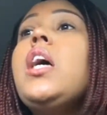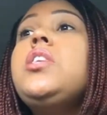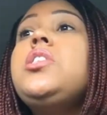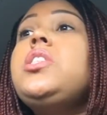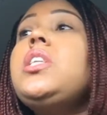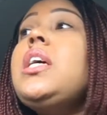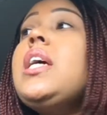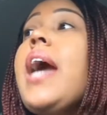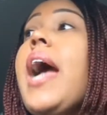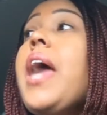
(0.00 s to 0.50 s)

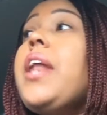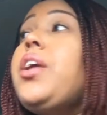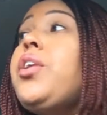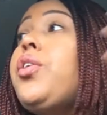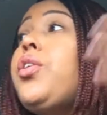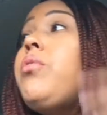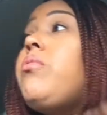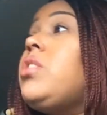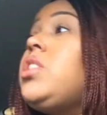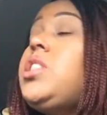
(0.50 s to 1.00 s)
she got to
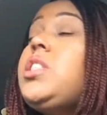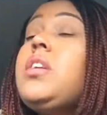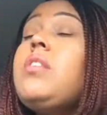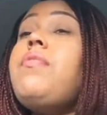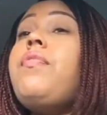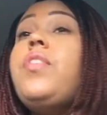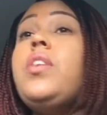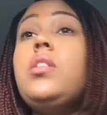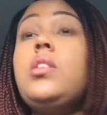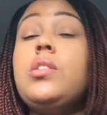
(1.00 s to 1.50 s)
do what she
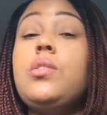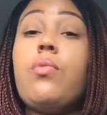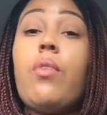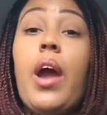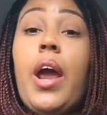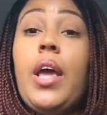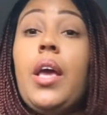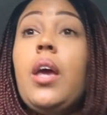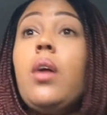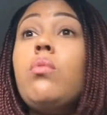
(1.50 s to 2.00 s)
feels is
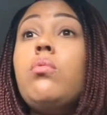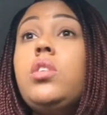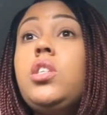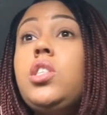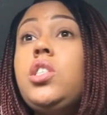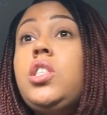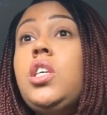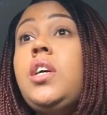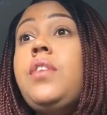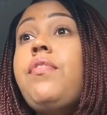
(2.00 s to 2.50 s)
right and what
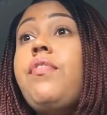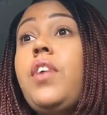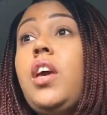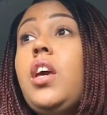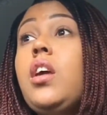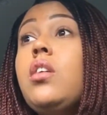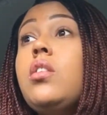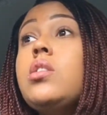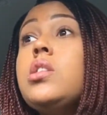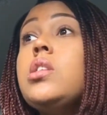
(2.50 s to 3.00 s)
she
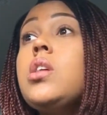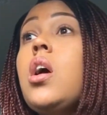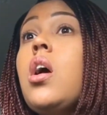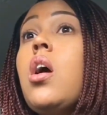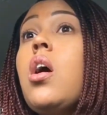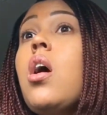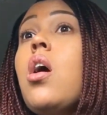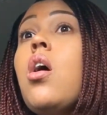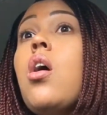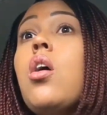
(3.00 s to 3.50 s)
feels,
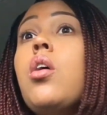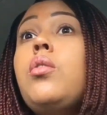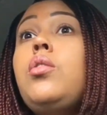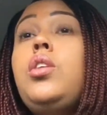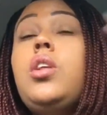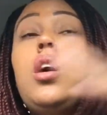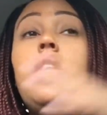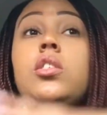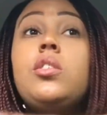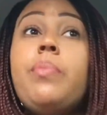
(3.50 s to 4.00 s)

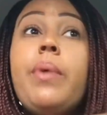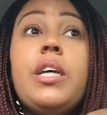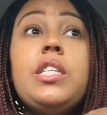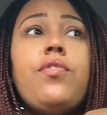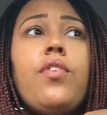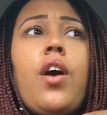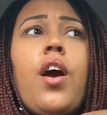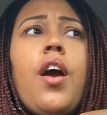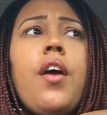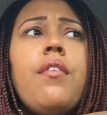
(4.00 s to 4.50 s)
you know, is best
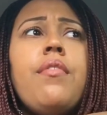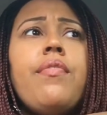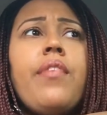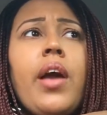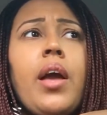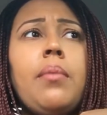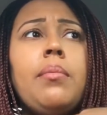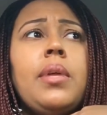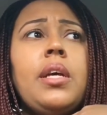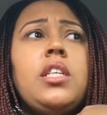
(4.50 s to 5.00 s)
for her
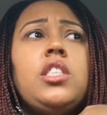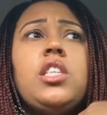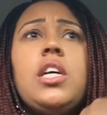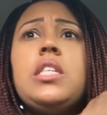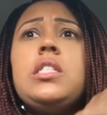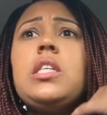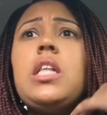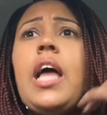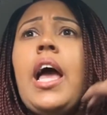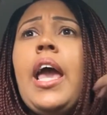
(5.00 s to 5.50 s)
family,
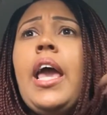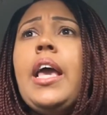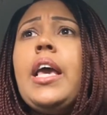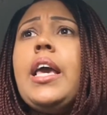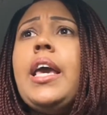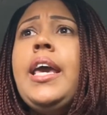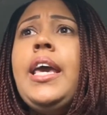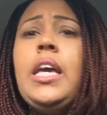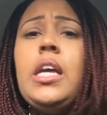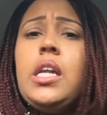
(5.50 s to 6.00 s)
just
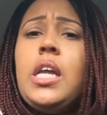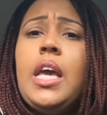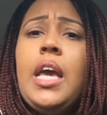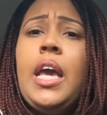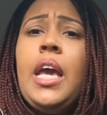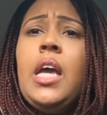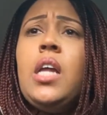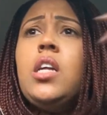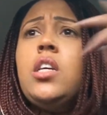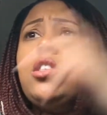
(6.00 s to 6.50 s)
like he
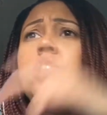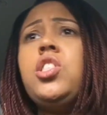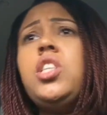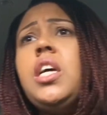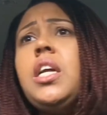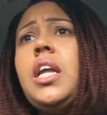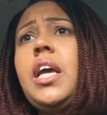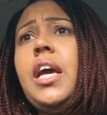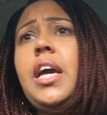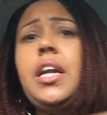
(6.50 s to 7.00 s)
did and
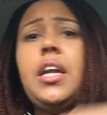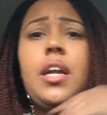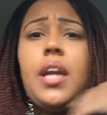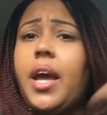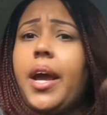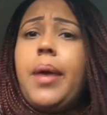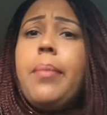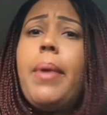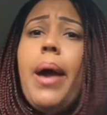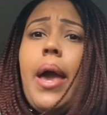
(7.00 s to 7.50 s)
she did and
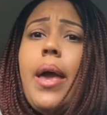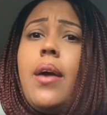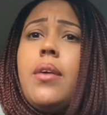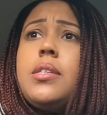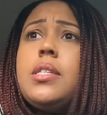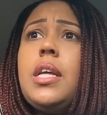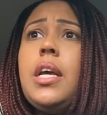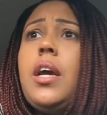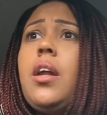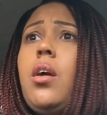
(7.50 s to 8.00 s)
everybody
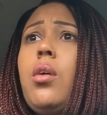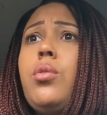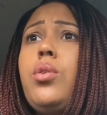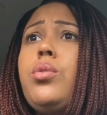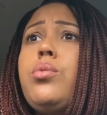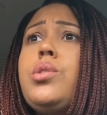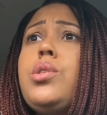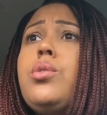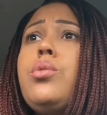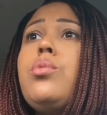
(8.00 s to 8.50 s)
else did on
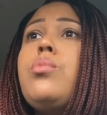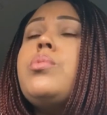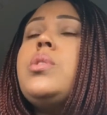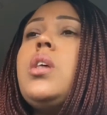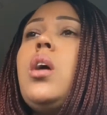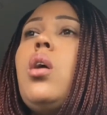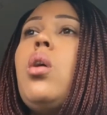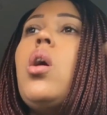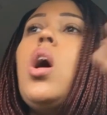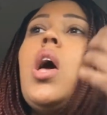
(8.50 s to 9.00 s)
YouTube.
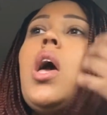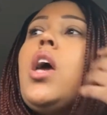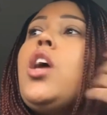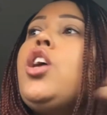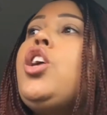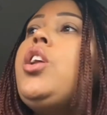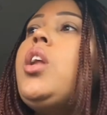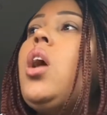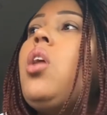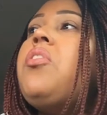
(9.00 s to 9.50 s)
So,
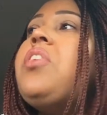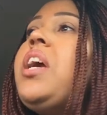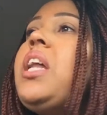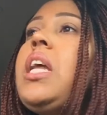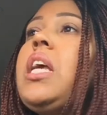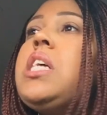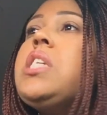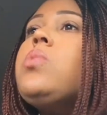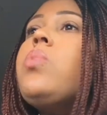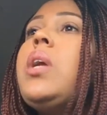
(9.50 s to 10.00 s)
you know, it
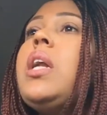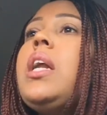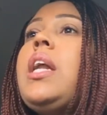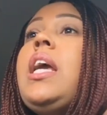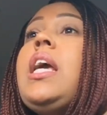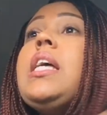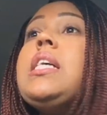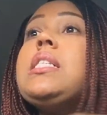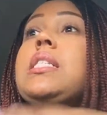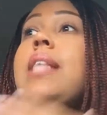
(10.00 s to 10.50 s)
is what it
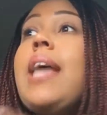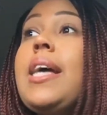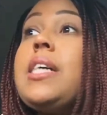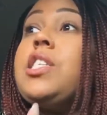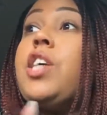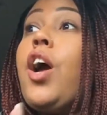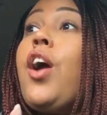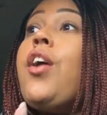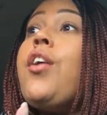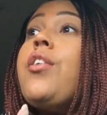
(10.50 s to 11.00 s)
is.
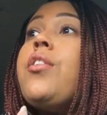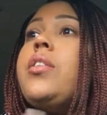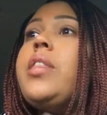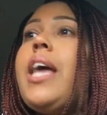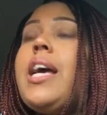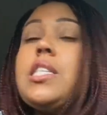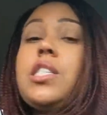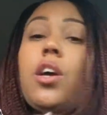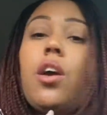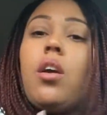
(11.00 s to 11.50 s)
That's her.
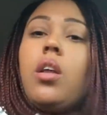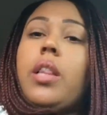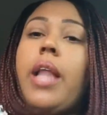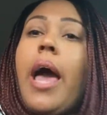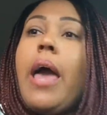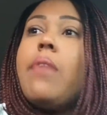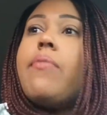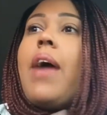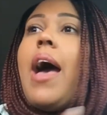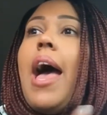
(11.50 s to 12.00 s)
That's her
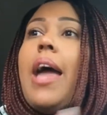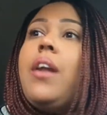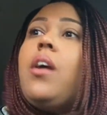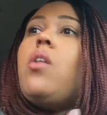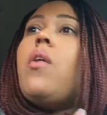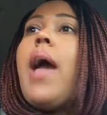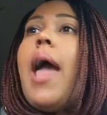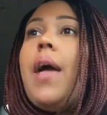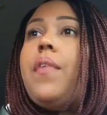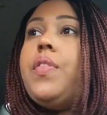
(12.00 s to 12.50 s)
life. I
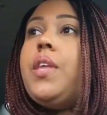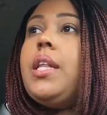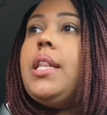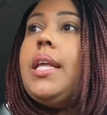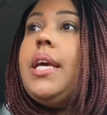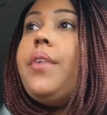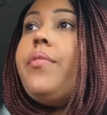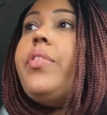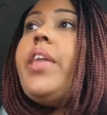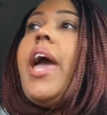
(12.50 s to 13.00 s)
don't have to
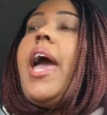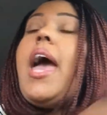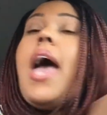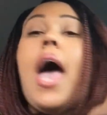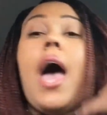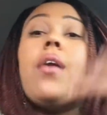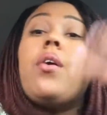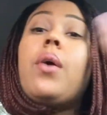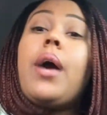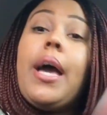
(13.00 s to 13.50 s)
live that.
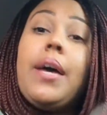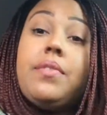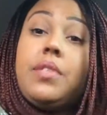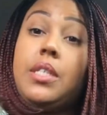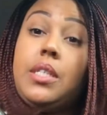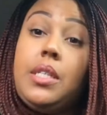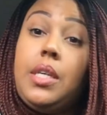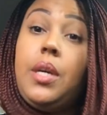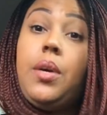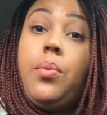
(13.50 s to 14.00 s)
I don't have
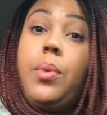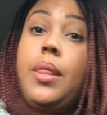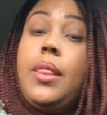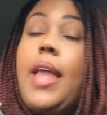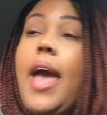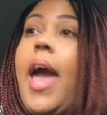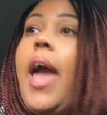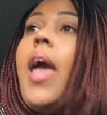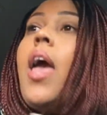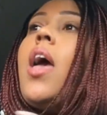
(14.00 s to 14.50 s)
to deal with
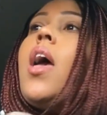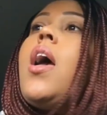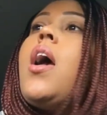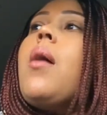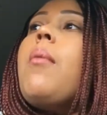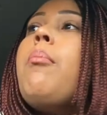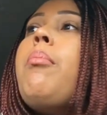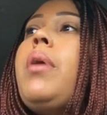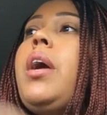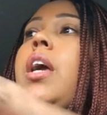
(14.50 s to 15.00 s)
that.
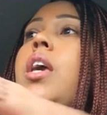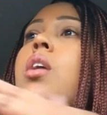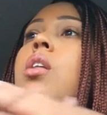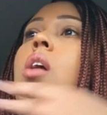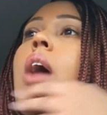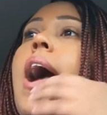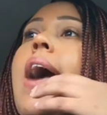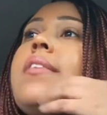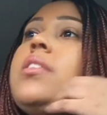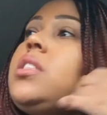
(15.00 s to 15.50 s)
But, you
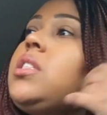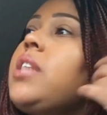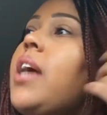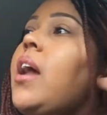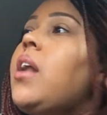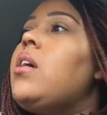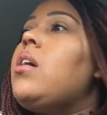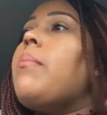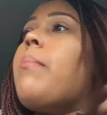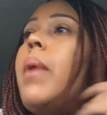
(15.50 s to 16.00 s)
know, I just
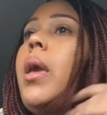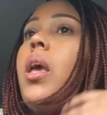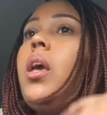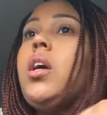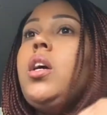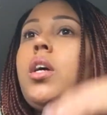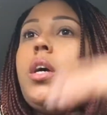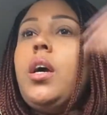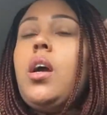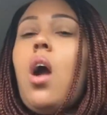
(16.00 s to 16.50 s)
thought it would make
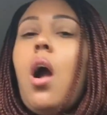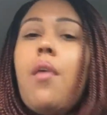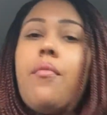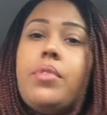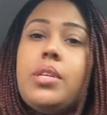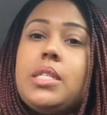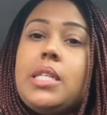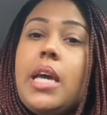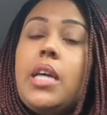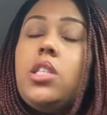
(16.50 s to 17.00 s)
good
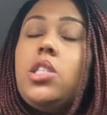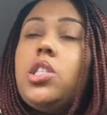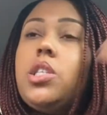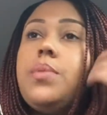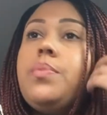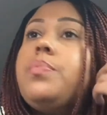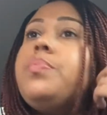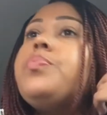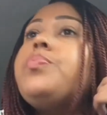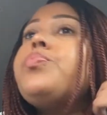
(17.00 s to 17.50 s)

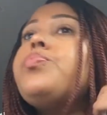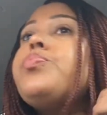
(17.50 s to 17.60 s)
conversation.